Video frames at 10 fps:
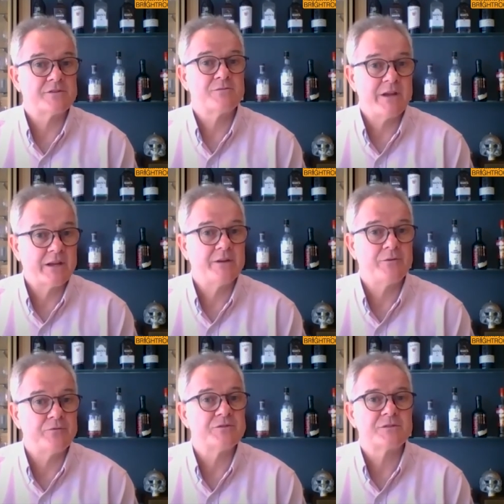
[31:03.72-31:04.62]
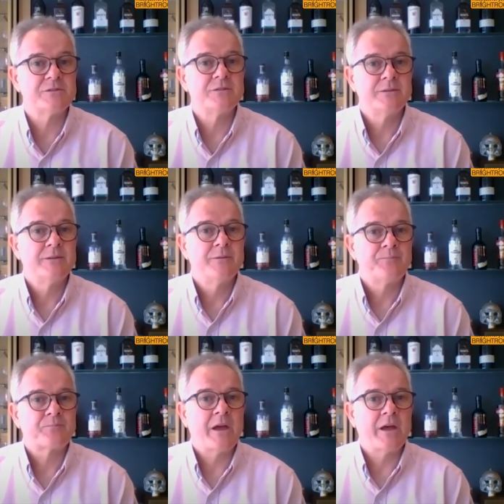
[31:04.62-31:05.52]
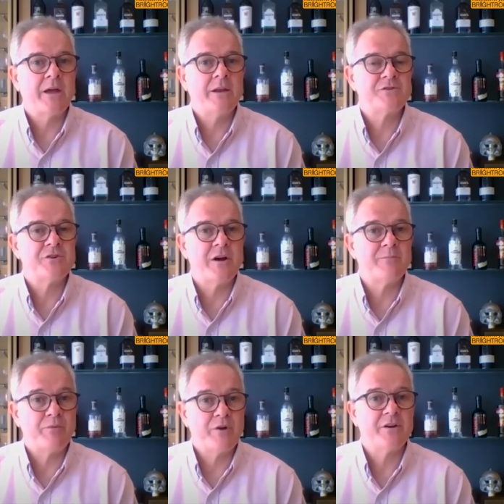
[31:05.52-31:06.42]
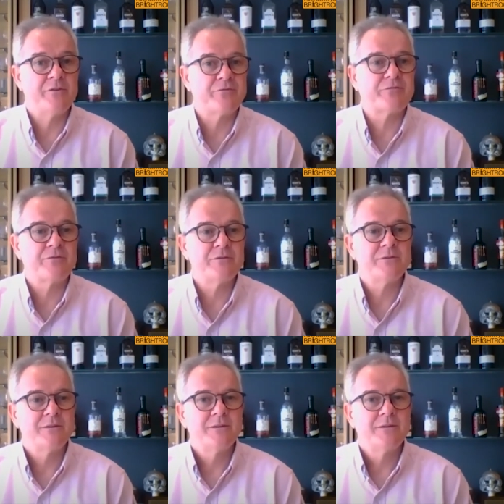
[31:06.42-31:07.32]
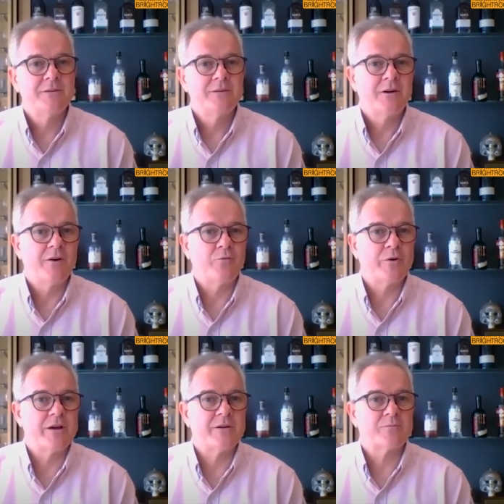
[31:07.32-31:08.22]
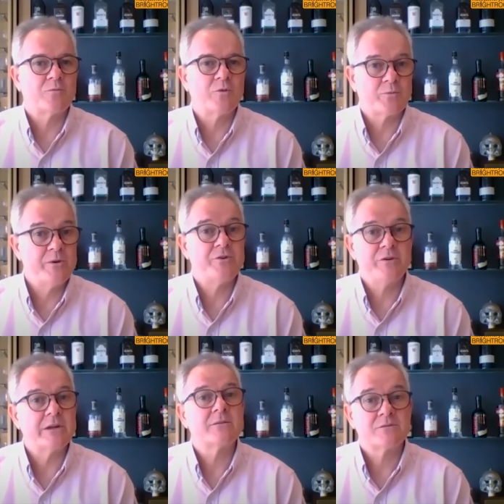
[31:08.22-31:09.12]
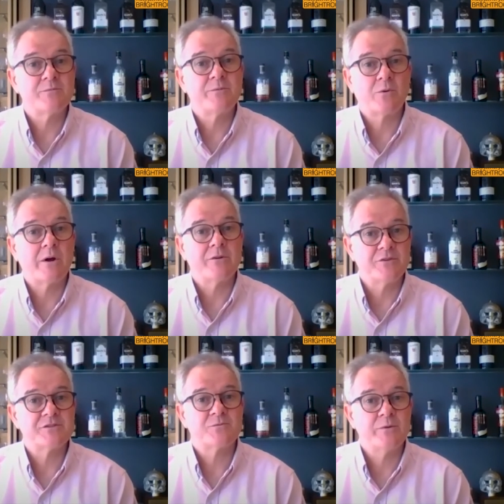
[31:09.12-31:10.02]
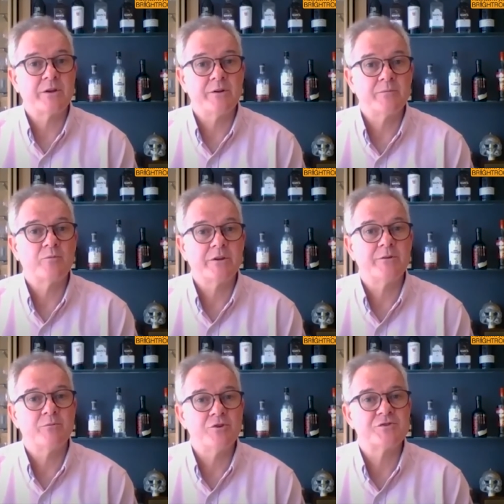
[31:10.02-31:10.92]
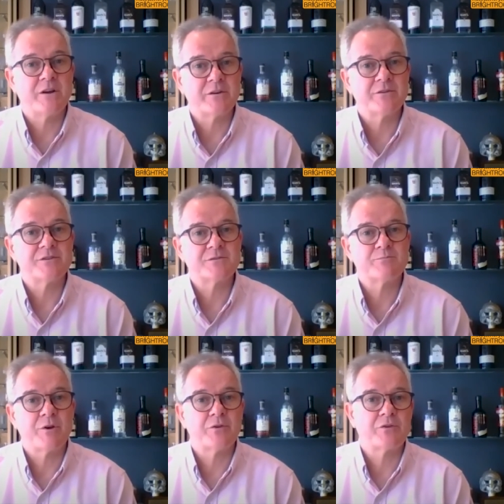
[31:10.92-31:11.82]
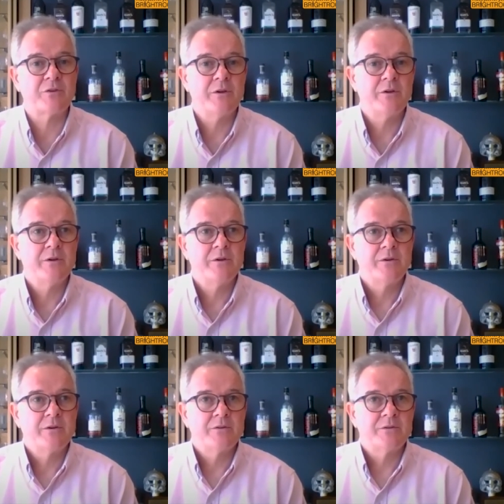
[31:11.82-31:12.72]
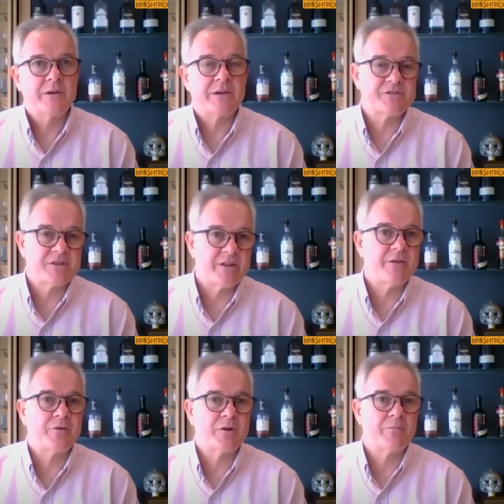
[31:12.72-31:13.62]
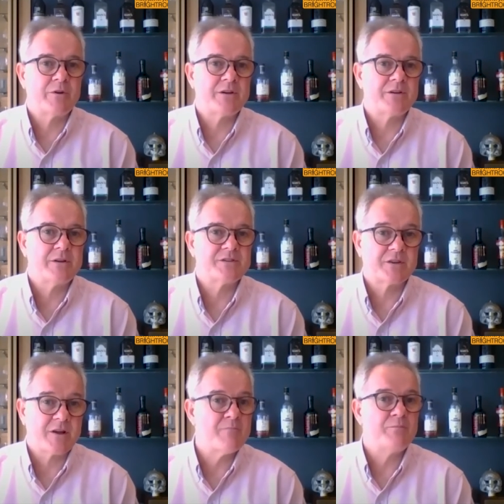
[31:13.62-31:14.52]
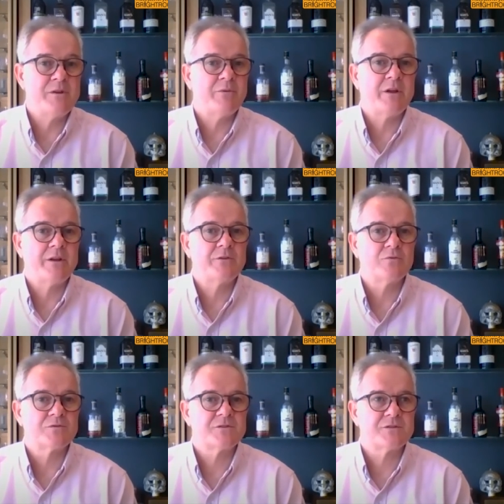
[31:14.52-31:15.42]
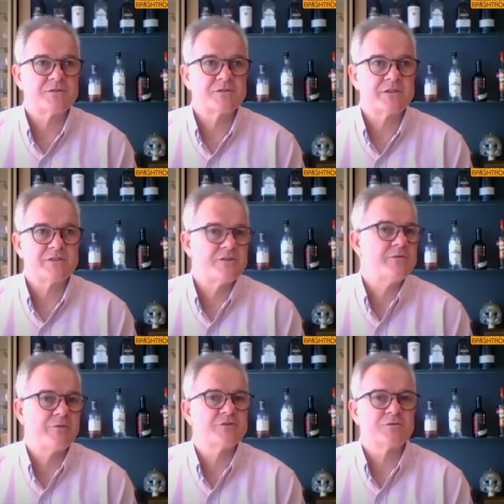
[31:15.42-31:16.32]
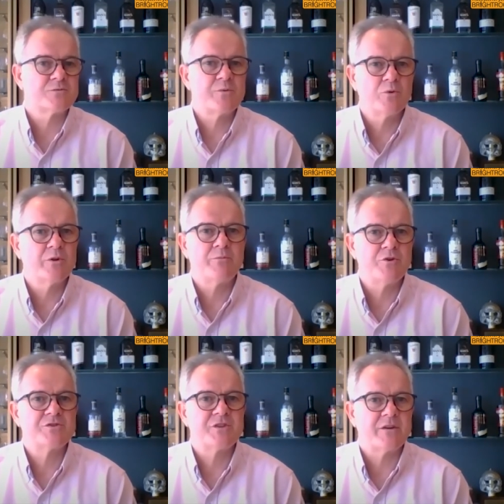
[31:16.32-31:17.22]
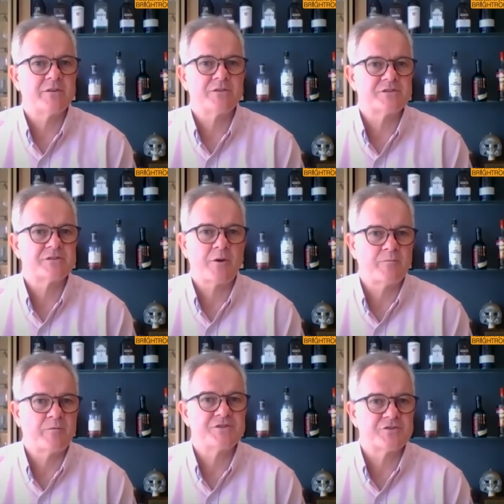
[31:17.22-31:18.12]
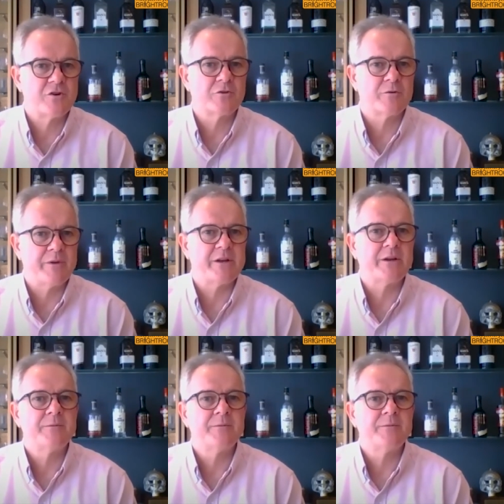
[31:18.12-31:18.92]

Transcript: make a difference. And you know, I'm proud of of what our what we're doing. To be quite honest, we're gonna we're gonna merge out of this both as South Africa, but uh, as a company, but and also as, as individuals, we will emerge out of this hopefully stronger, better,